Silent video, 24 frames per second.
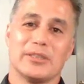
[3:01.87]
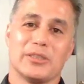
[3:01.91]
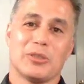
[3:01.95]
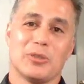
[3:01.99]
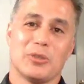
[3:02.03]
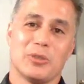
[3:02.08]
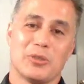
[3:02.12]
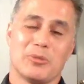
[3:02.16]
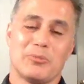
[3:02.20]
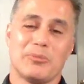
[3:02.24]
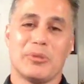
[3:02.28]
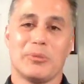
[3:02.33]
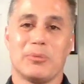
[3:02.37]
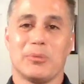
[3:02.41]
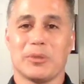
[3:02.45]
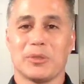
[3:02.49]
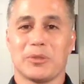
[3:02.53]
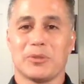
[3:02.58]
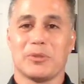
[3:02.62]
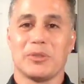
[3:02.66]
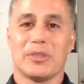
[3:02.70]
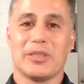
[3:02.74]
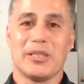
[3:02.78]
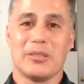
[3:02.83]
to learn
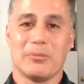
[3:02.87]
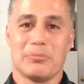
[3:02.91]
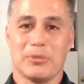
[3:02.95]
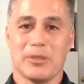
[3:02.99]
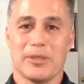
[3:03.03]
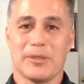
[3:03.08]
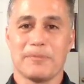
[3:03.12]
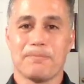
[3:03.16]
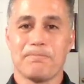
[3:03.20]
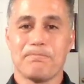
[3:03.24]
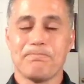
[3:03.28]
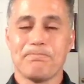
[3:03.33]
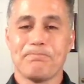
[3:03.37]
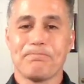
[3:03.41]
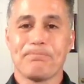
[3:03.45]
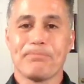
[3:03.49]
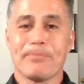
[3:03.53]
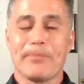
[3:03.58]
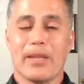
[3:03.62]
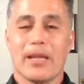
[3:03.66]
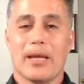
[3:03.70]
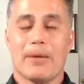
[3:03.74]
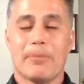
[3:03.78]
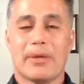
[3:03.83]
biblical Hebrew.
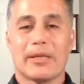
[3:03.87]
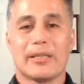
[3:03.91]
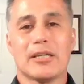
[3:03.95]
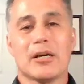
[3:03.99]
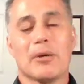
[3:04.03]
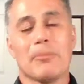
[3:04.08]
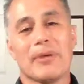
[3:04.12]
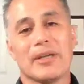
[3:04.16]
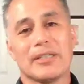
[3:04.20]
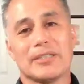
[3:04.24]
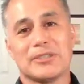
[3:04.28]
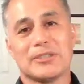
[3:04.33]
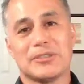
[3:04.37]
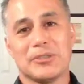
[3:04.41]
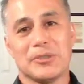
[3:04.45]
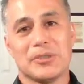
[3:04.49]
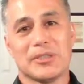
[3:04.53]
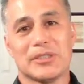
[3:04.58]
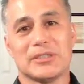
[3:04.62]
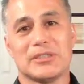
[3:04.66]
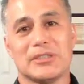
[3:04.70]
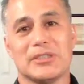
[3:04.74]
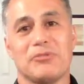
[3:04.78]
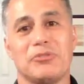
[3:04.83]
I tell my
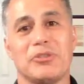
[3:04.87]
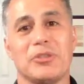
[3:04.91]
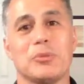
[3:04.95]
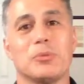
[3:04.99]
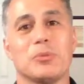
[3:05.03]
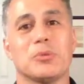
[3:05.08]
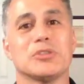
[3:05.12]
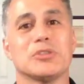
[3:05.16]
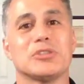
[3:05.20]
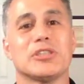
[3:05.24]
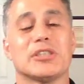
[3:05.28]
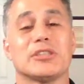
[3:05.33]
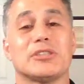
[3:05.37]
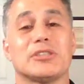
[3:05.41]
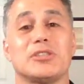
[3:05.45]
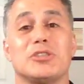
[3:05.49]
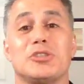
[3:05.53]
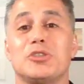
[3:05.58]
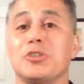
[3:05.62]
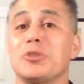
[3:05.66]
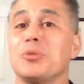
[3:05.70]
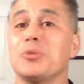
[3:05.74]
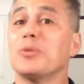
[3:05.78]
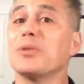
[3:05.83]
students, if you will
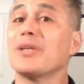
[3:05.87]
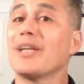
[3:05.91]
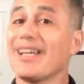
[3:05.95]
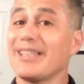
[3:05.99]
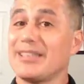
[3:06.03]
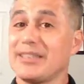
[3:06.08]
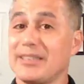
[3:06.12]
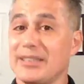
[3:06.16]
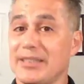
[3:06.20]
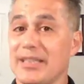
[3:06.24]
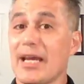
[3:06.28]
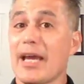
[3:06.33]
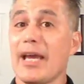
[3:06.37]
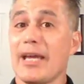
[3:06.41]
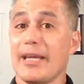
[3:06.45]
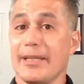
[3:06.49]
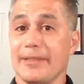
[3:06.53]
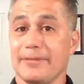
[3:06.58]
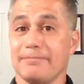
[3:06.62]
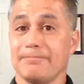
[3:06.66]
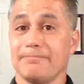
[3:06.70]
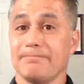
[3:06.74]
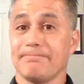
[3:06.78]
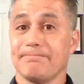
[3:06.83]
just do what I
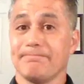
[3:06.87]
say,